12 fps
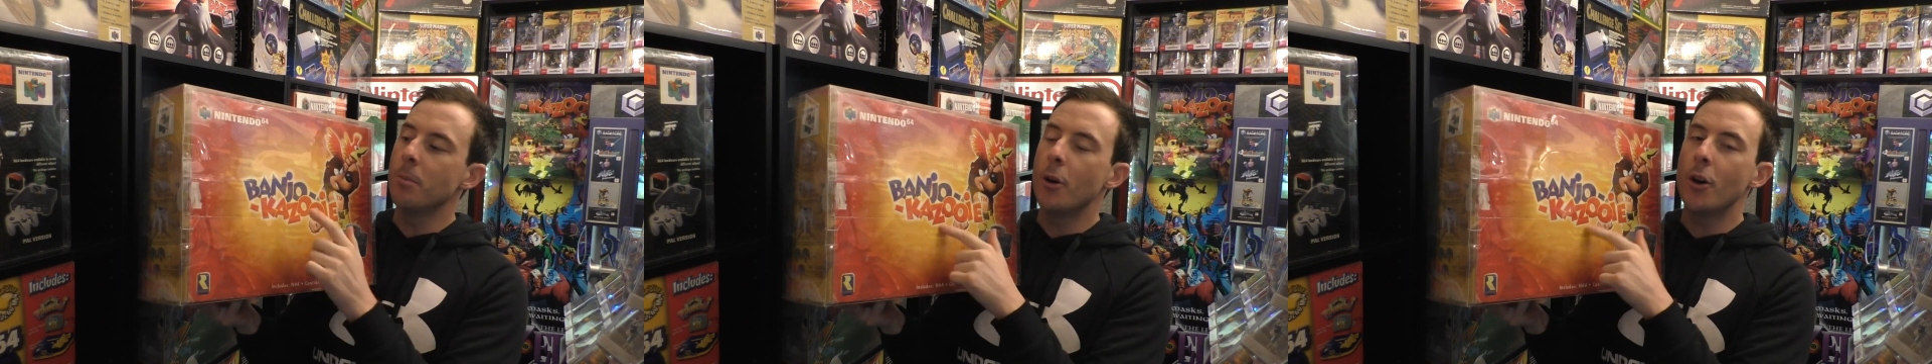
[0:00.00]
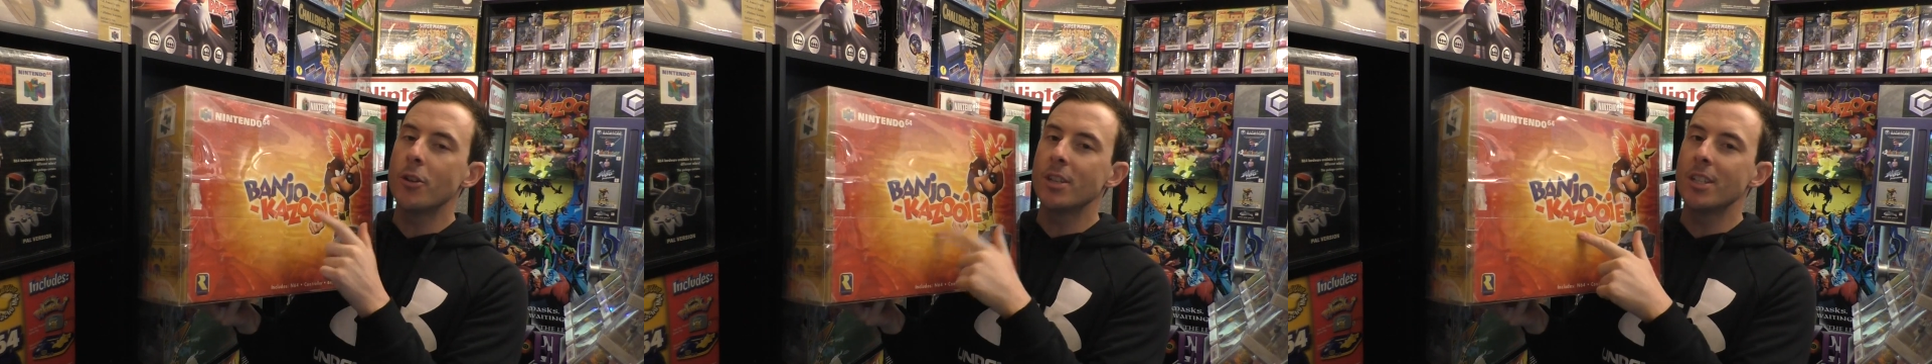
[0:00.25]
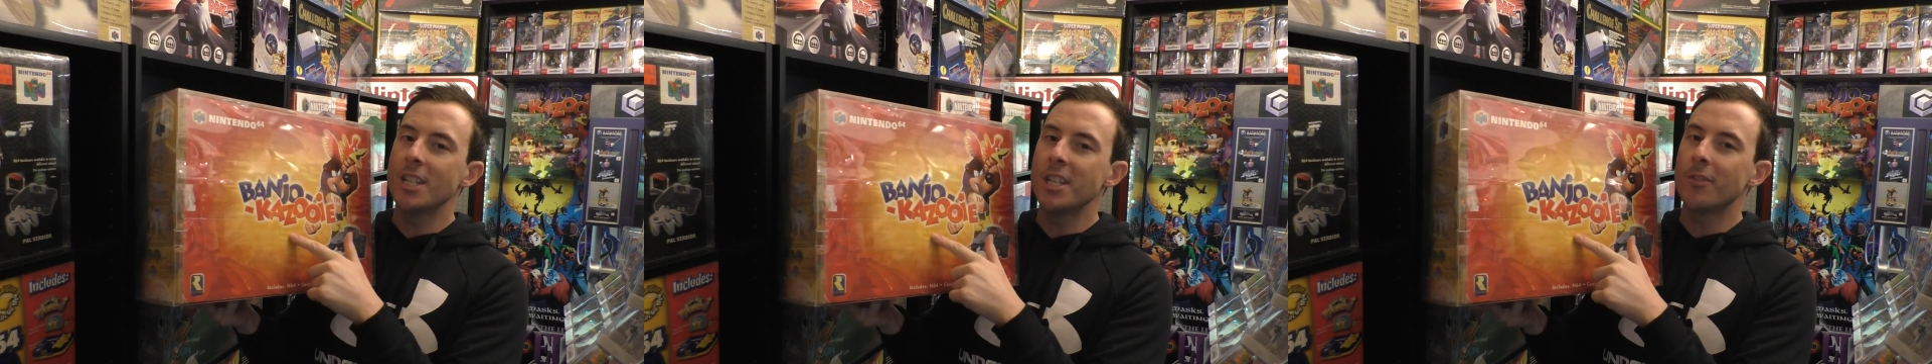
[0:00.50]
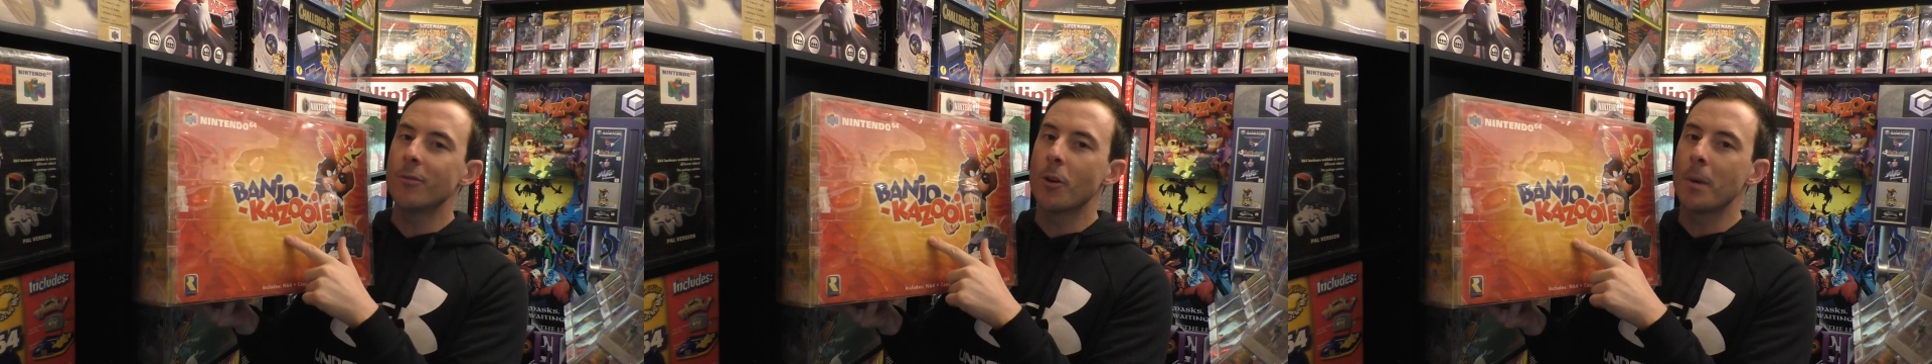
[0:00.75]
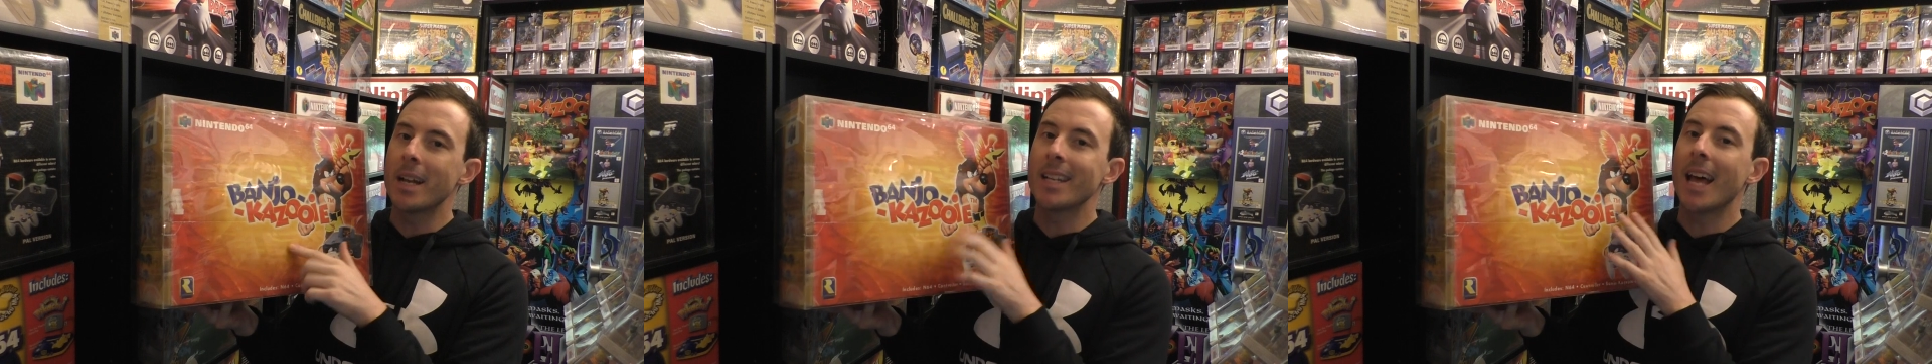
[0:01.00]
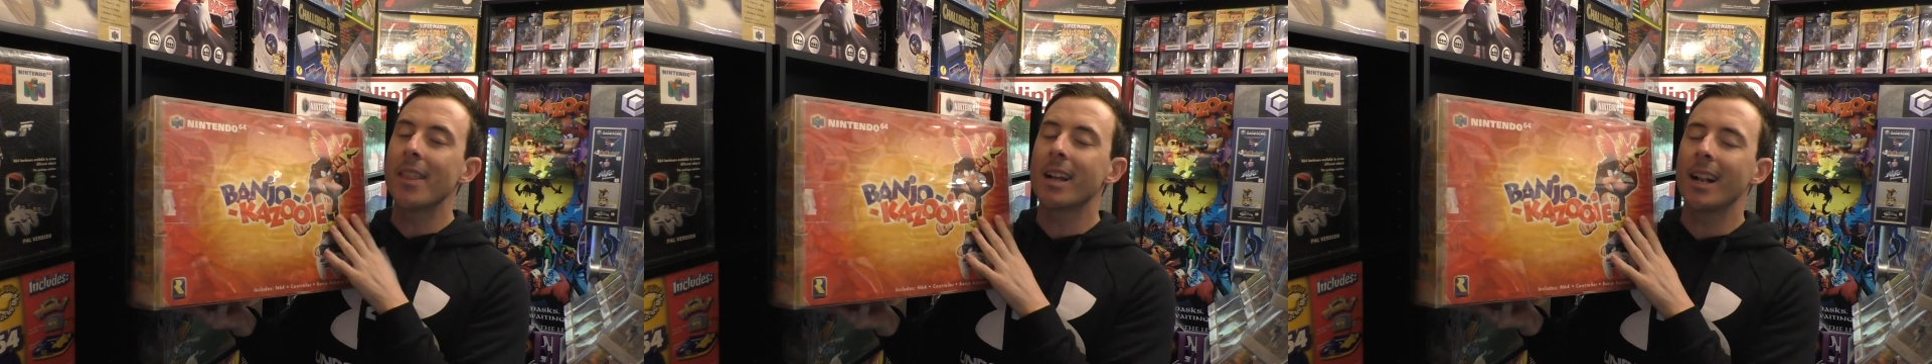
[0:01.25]
purchase this from
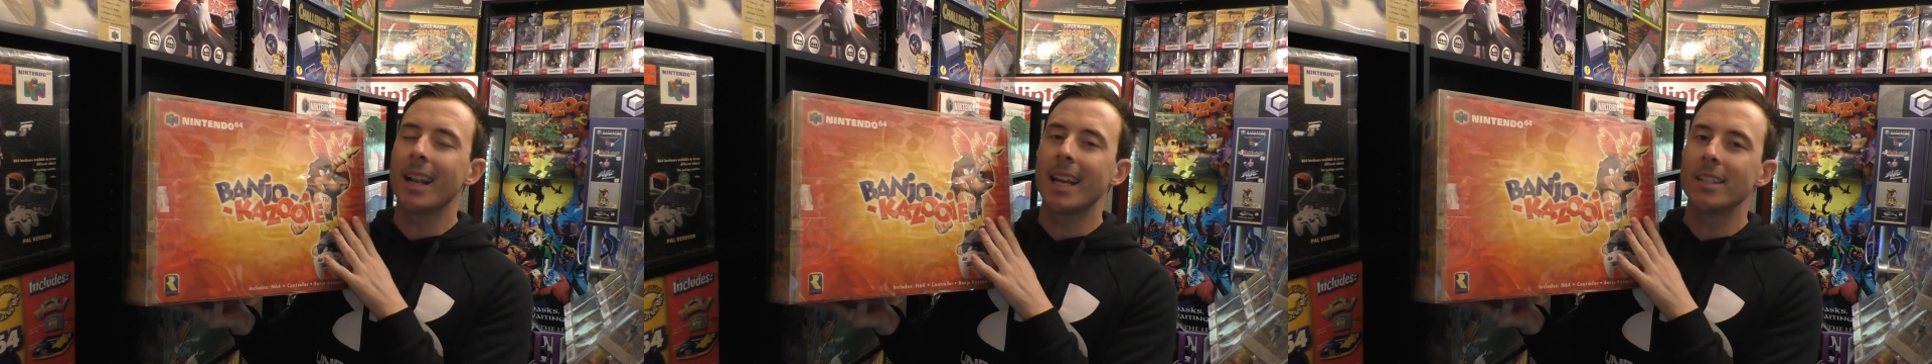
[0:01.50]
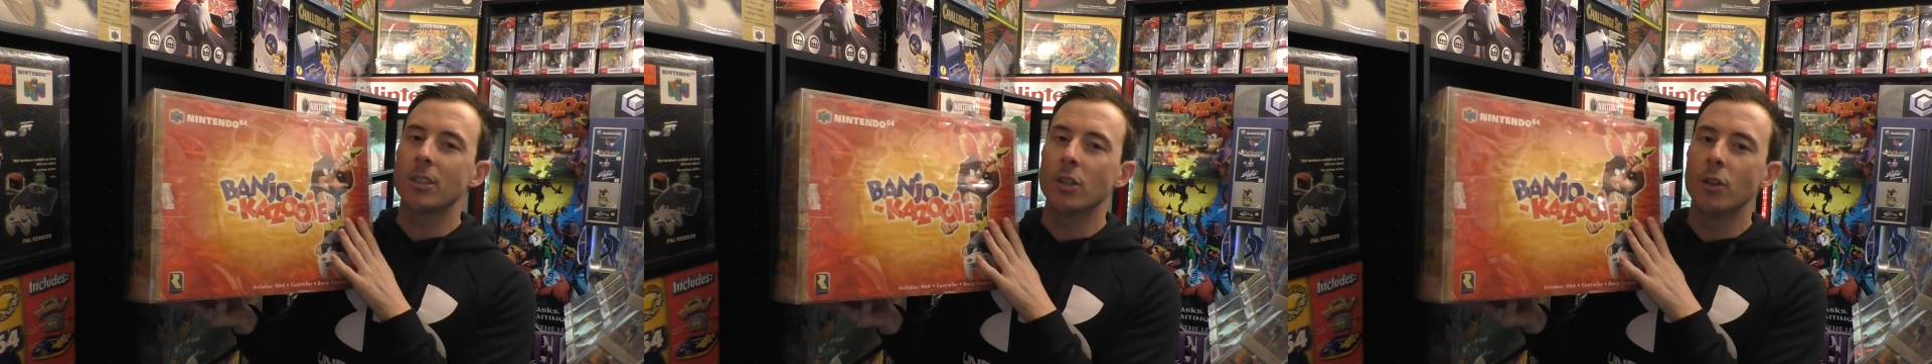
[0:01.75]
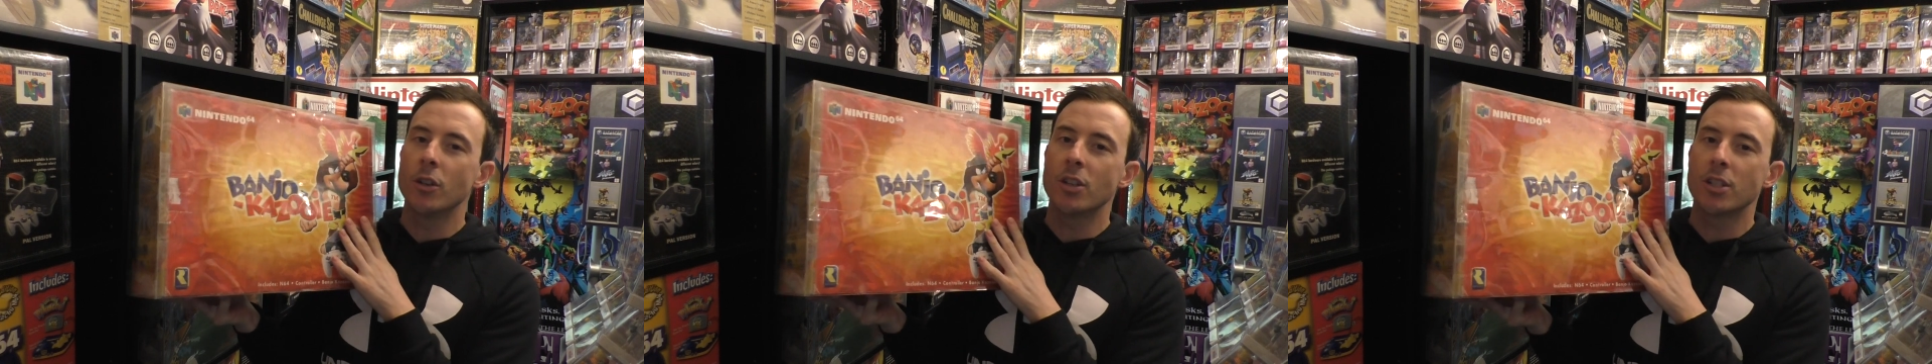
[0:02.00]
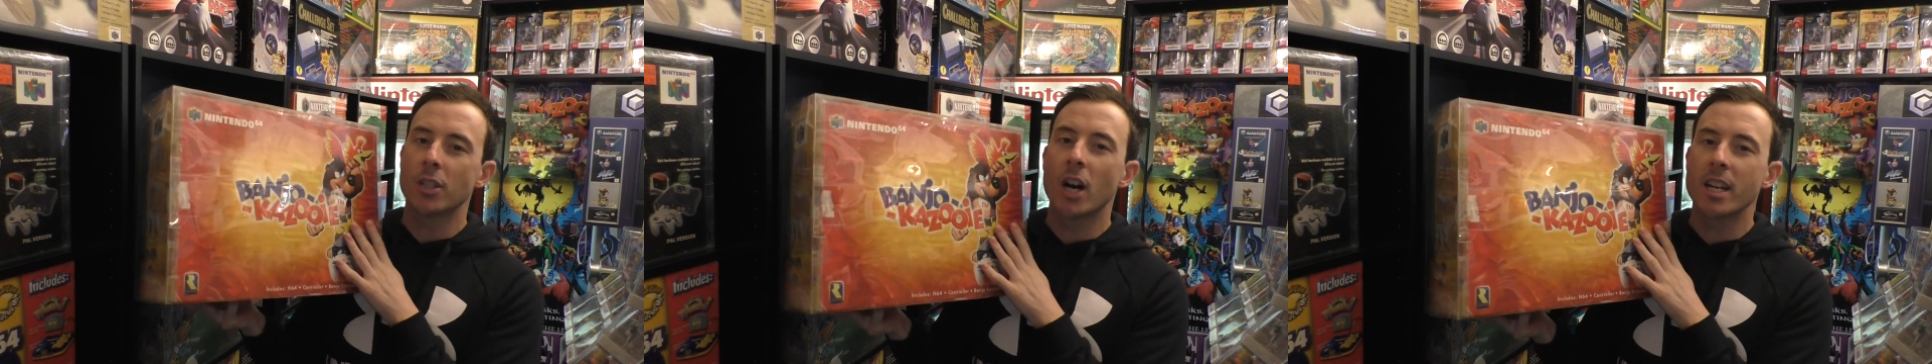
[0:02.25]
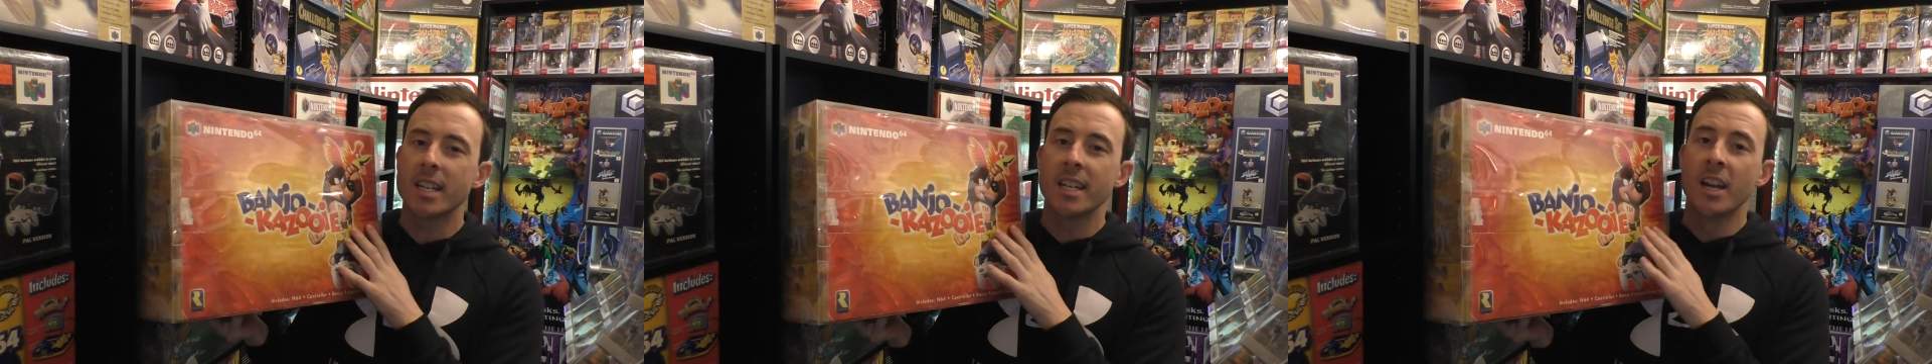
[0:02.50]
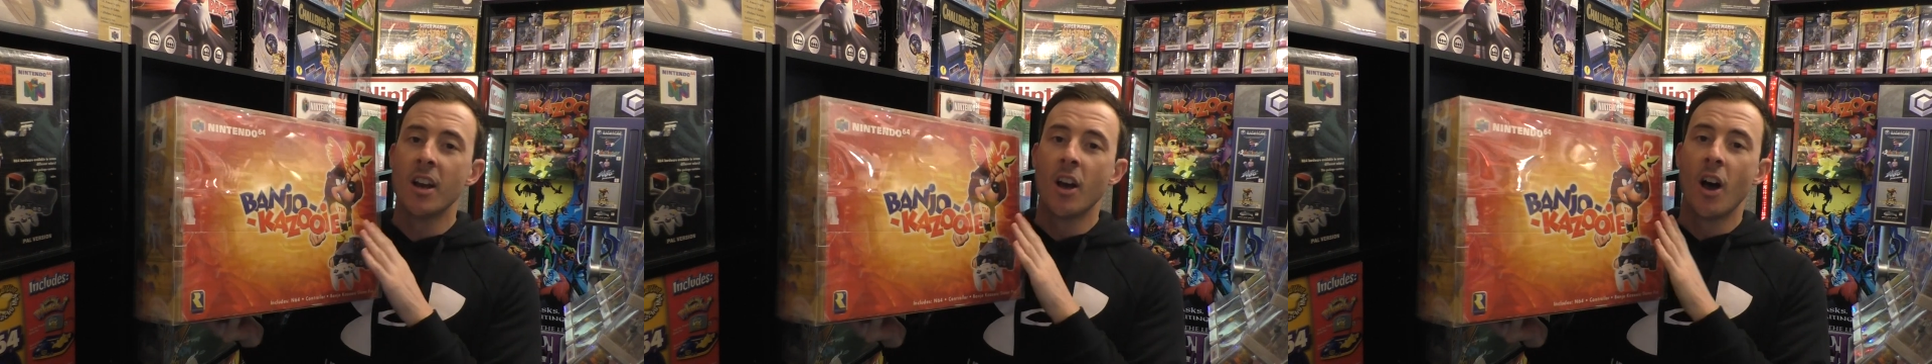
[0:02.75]
another collector who decided,